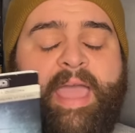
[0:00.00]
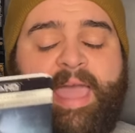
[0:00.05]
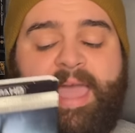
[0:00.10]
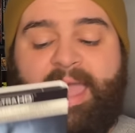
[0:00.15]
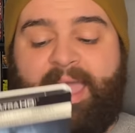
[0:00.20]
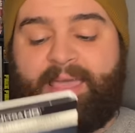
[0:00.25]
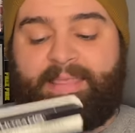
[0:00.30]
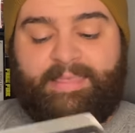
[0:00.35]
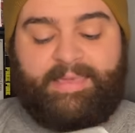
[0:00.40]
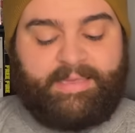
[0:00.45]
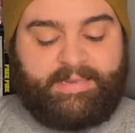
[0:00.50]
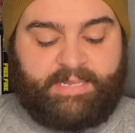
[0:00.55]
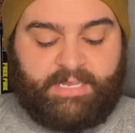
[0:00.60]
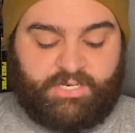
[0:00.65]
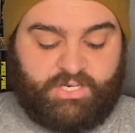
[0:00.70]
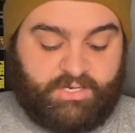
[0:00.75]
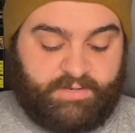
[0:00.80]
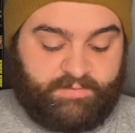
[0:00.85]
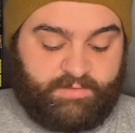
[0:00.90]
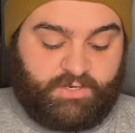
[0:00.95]
and the
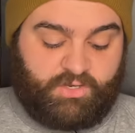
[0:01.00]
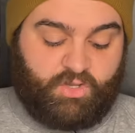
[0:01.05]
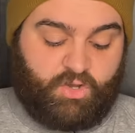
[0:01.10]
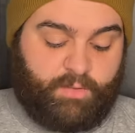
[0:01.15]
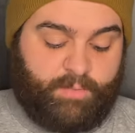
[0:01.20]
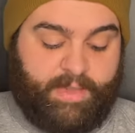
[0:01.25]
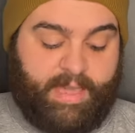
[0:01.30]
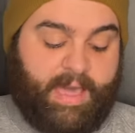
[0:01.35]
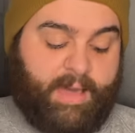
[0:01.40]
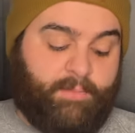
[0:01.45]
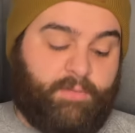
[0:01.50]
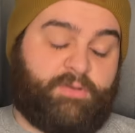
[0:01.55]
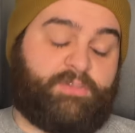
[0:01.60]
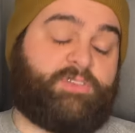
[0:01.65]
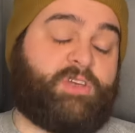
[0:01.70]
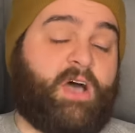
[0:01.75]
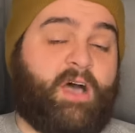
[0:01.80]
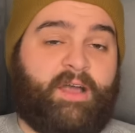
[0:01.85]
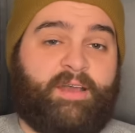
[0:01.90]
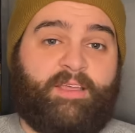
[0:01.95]
addition of the Dolby Atmos
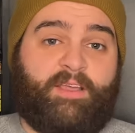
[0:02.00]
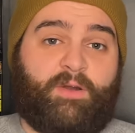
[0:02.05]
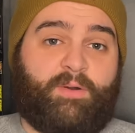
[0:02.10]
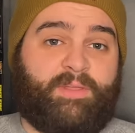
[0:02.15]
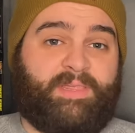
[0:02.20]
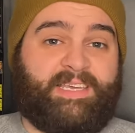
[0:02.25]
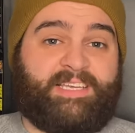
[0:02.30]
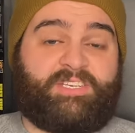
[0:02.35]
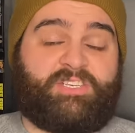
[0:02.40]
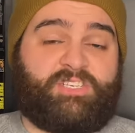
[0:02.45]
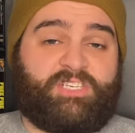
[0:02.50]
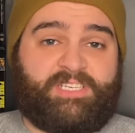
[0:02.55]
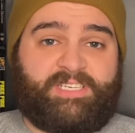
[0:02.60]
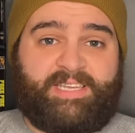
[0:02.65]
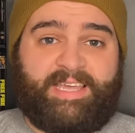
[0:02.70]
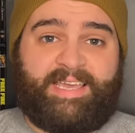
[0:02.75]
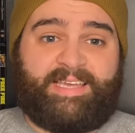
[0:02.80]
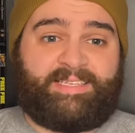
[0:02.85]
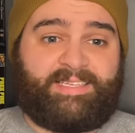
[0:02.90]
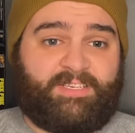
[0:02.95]
audio in this just
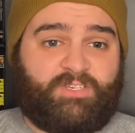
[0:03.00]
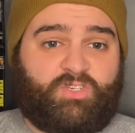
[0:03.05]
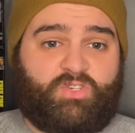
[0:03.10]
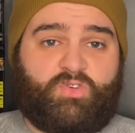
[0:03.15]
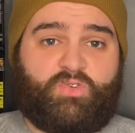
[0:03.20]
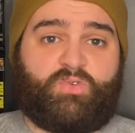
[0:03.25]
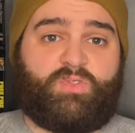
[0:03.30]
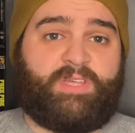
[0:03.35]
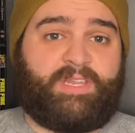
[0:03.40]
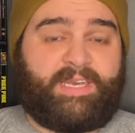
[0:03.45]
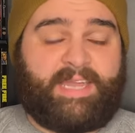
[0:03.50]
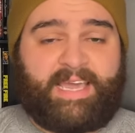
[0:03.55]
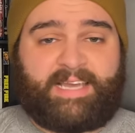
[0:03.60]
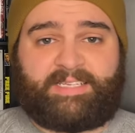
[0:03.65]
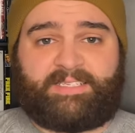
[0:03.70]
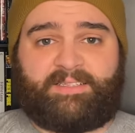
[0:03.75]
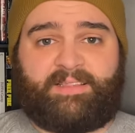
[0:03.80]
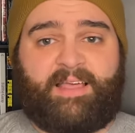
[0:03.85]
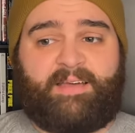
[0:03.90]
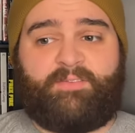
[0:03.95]
takes it to the
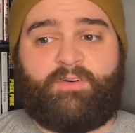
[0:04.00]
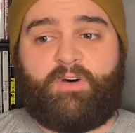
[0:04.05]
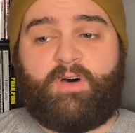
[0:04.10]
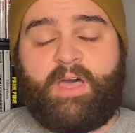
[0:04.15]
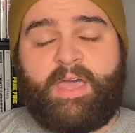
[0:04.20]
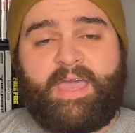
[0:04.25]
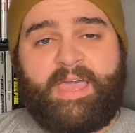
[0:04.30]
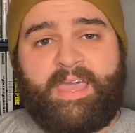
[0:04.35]
next level.